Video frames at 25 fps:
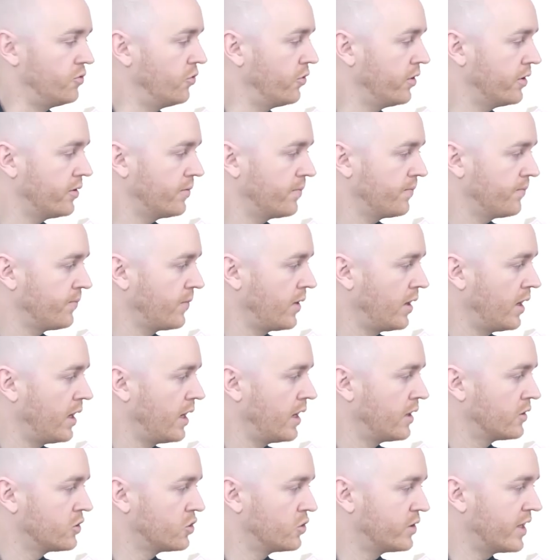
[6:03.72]
right?
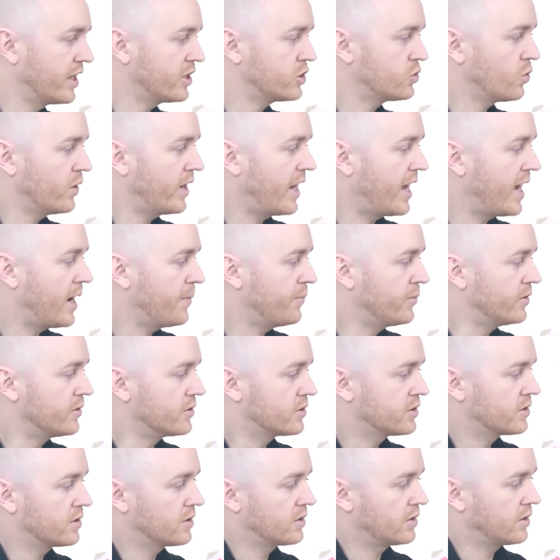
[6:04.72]
So that's what
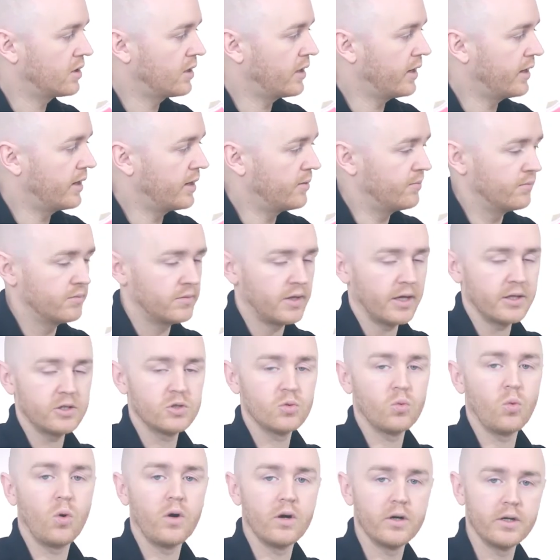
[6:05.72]
happens. That's
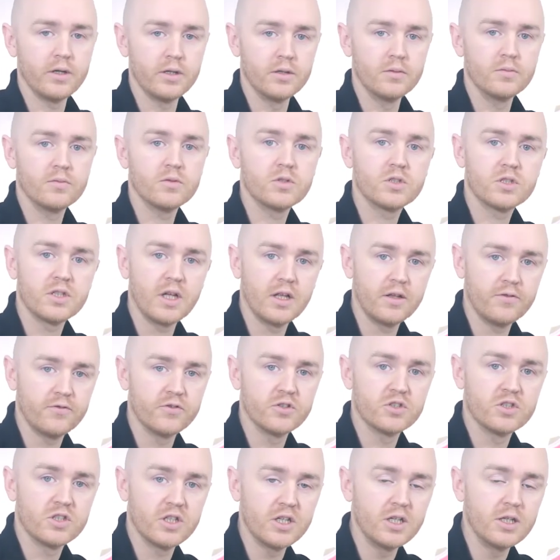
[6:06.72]
why
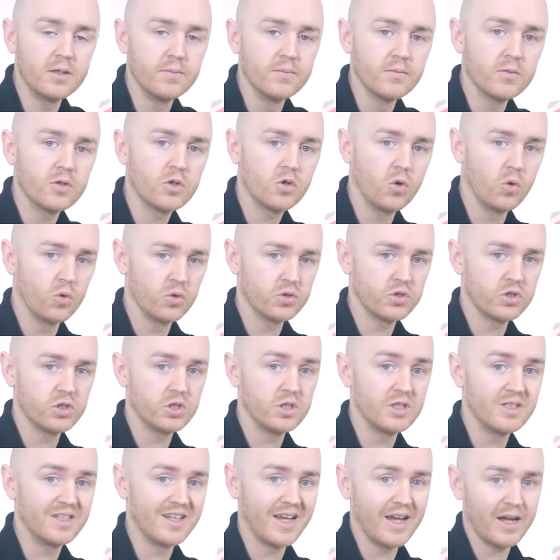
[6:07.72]
self-esteem goes
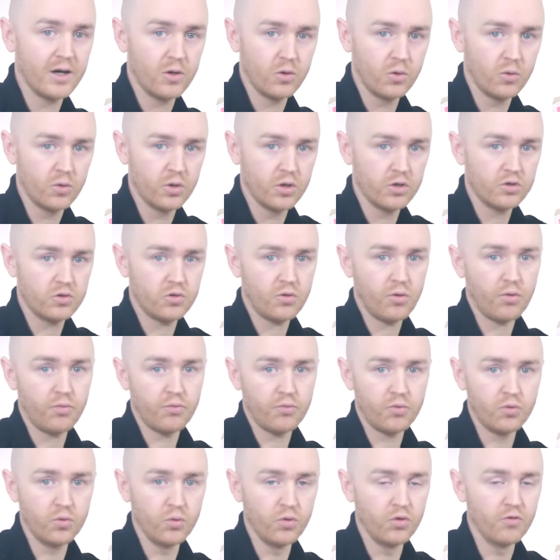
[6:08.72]
down
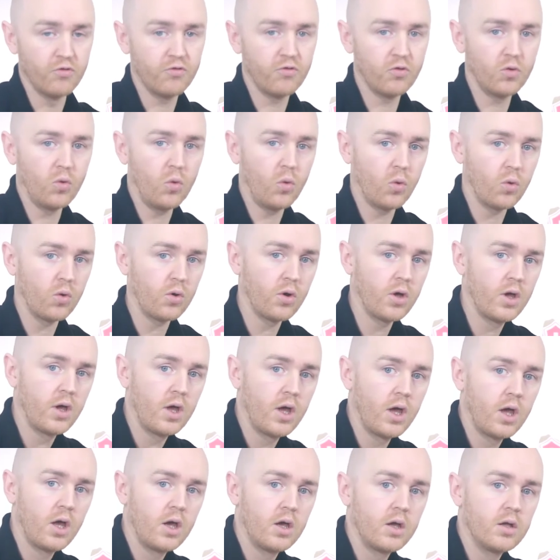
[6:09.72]
through the floor,
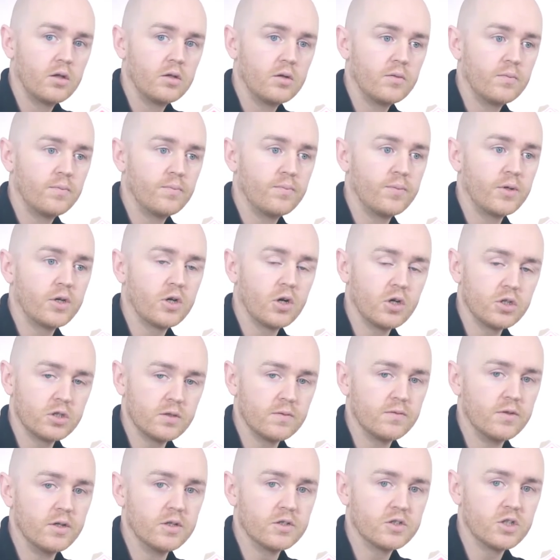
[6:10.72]
because
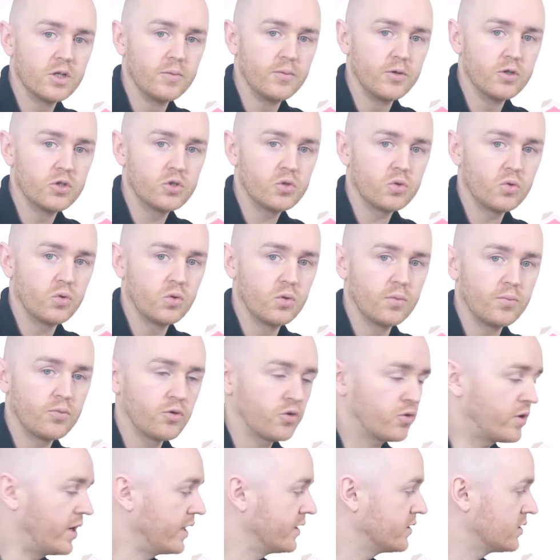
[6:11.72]
of this habitual
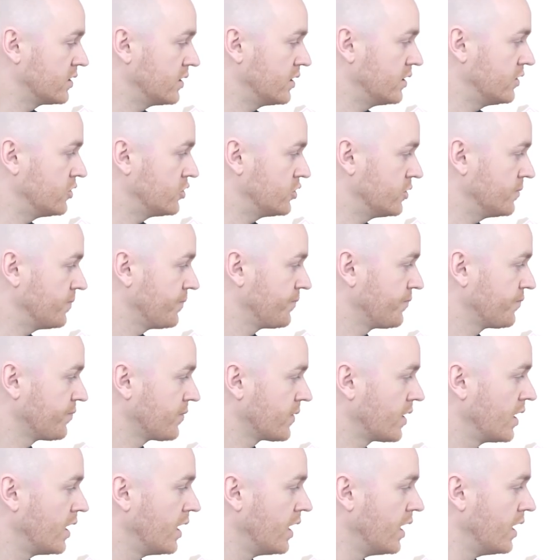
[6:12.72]
procrastination.
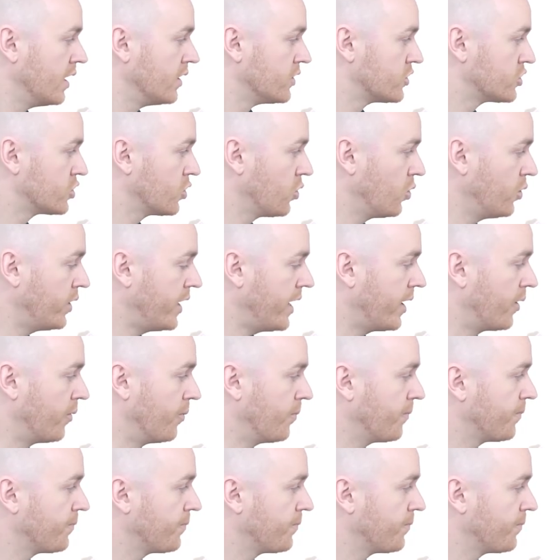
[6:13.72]
So now,